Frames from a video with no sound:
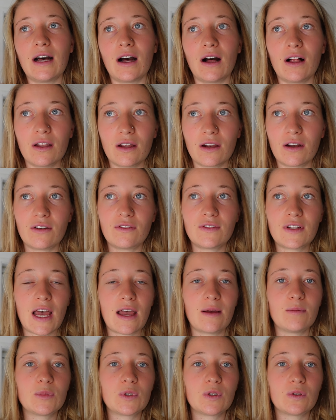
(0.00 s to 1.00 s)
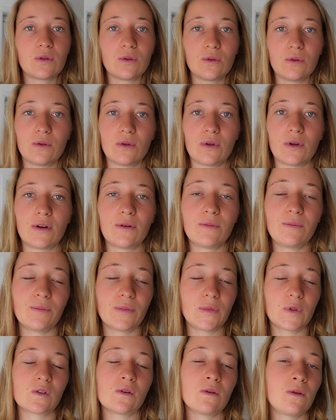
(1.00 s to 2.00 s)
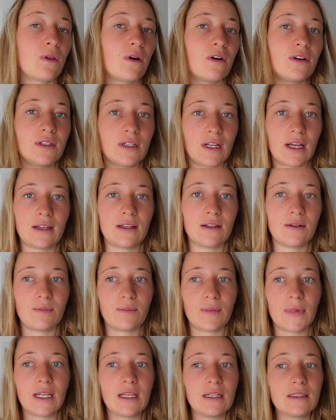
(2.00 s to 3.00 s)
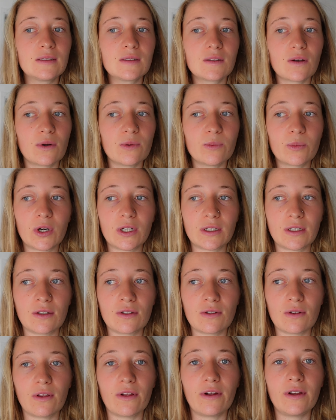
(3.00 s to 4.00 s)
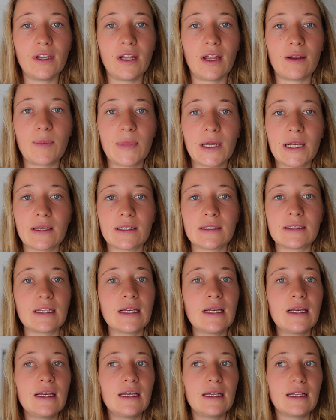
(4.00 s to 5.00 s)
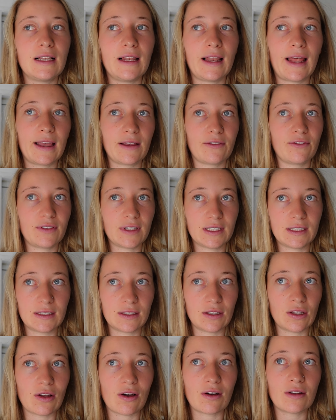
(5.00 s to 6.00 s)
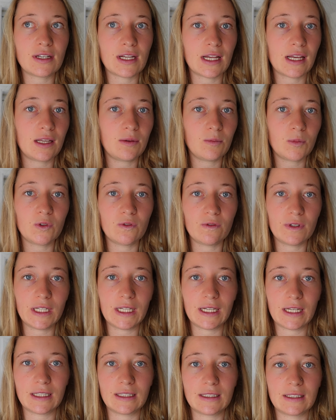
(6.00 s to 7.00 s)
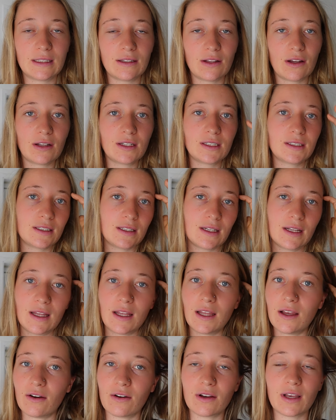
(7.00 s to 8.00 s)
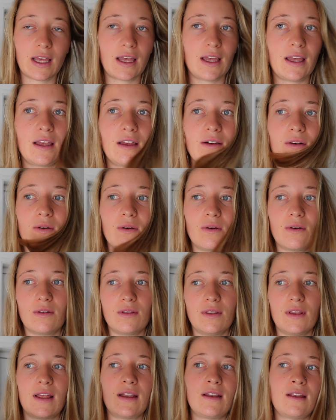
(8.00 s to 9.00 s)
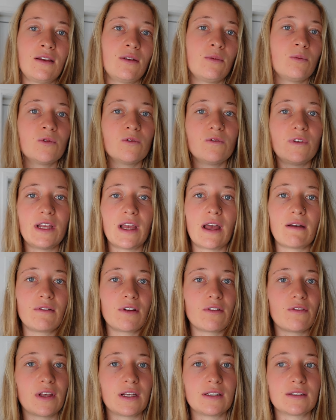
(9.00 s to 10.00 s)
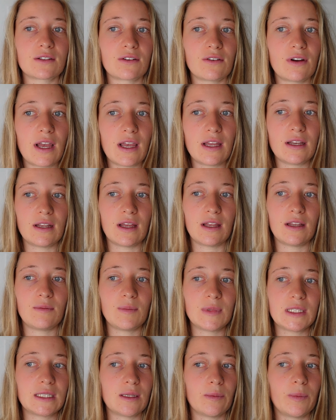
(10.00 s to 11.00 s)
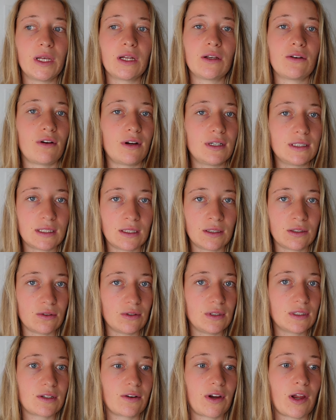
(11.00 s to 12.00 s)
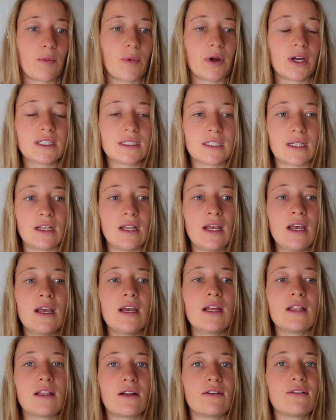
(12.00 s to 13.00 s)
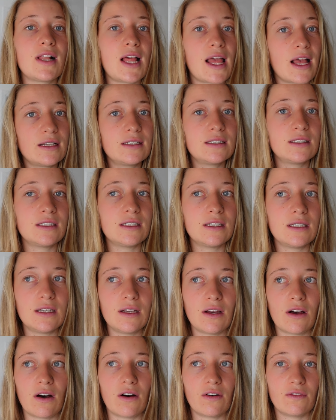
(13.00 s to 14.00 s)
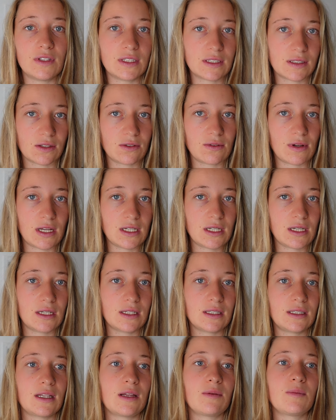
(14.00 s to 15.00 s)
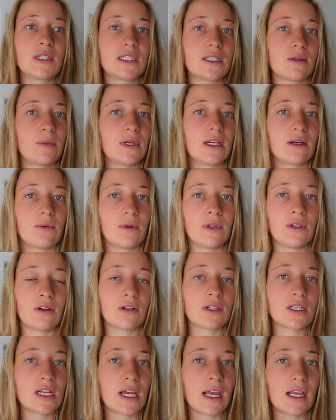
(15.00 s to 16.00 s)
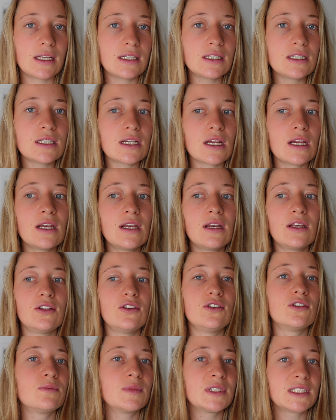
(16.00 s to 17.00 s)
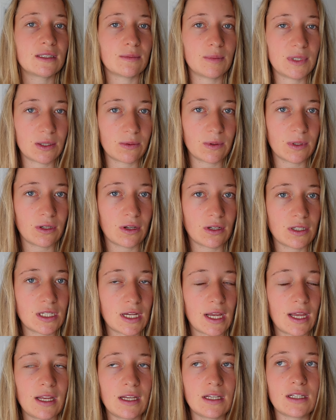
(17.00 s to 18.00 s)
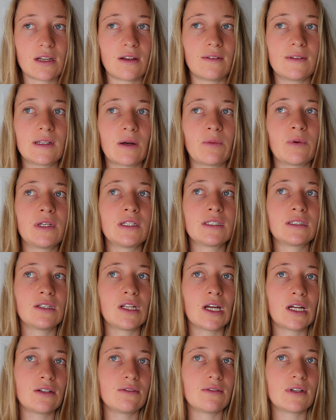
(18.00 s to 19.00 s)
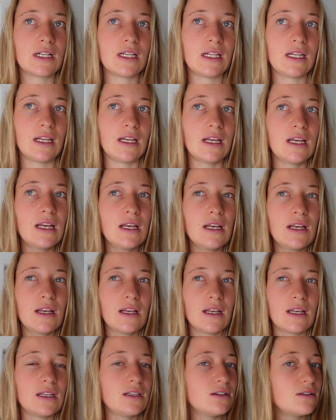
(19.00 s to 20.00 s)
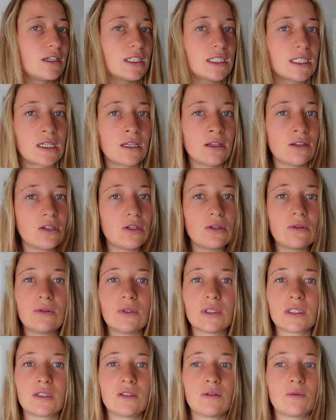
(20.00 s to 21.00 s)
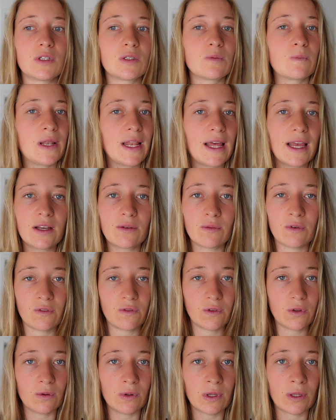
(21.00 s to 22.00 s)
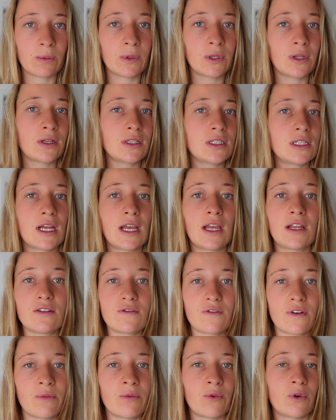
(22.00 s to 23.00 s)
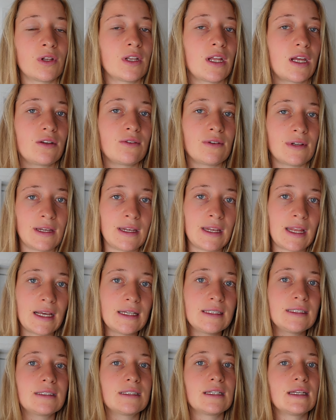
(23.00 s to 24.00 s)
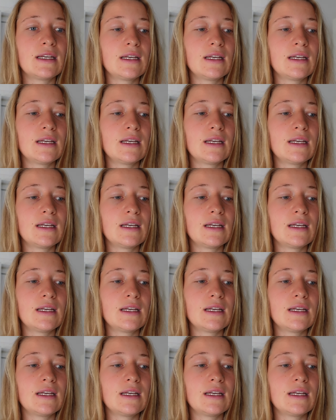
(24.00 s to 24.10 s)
a lot of time to uh, to learn that but it's so important to learn that because life is not a movie it's not a, okay then in the movie everything is great and Mr. Big turns into this great person. The reality of the situation is that Mr. Big will not change. Your Mr. Big will not change. If someone is not really interested in you, is, is playing with you, he will not change from one day to the next